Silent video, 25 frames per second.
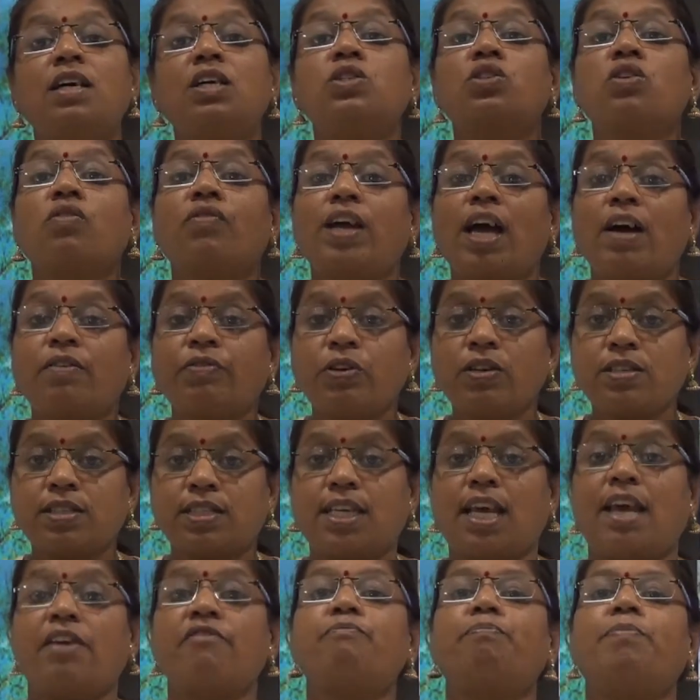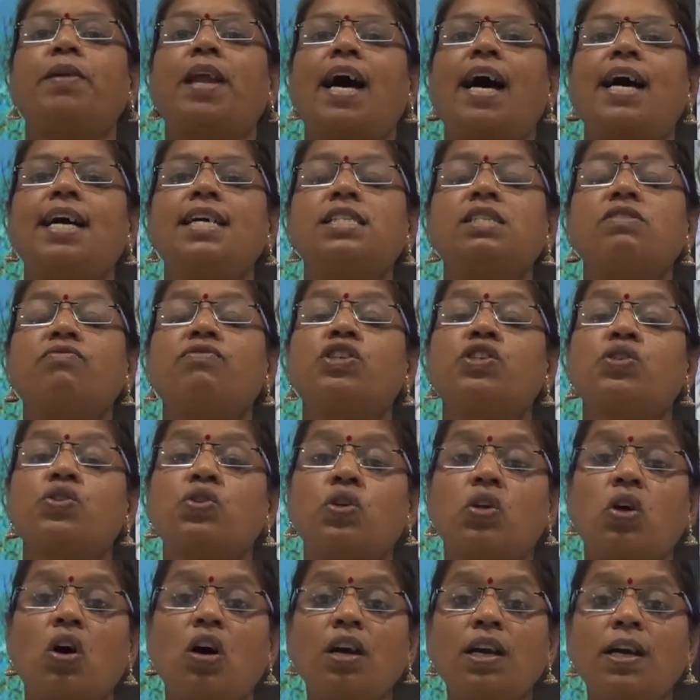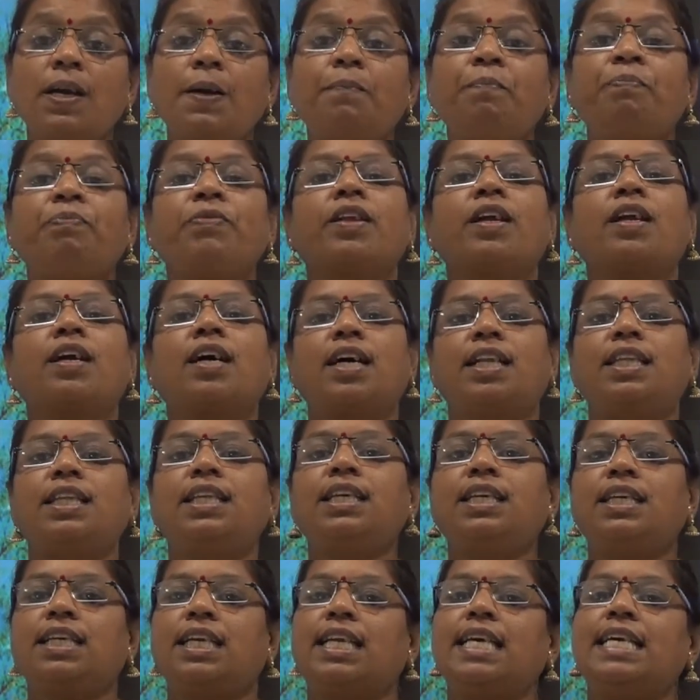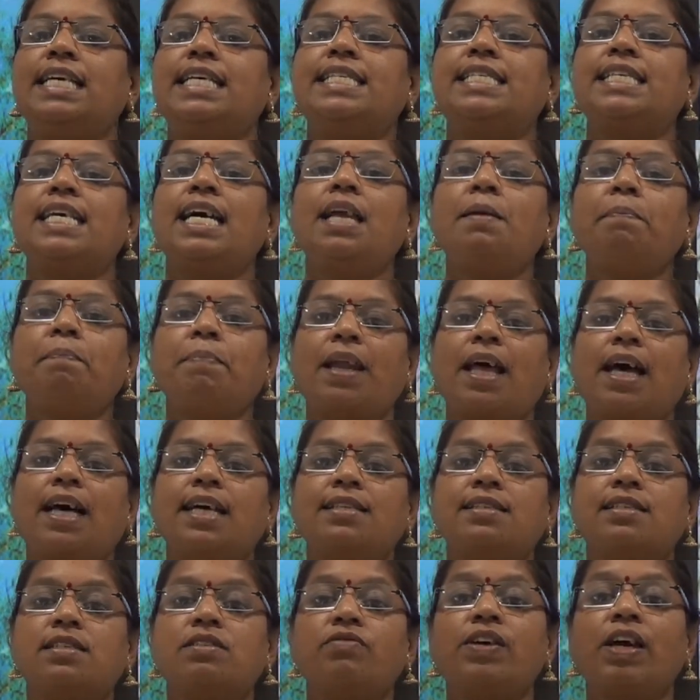So we have to save plants. We should not cut the trees and plants.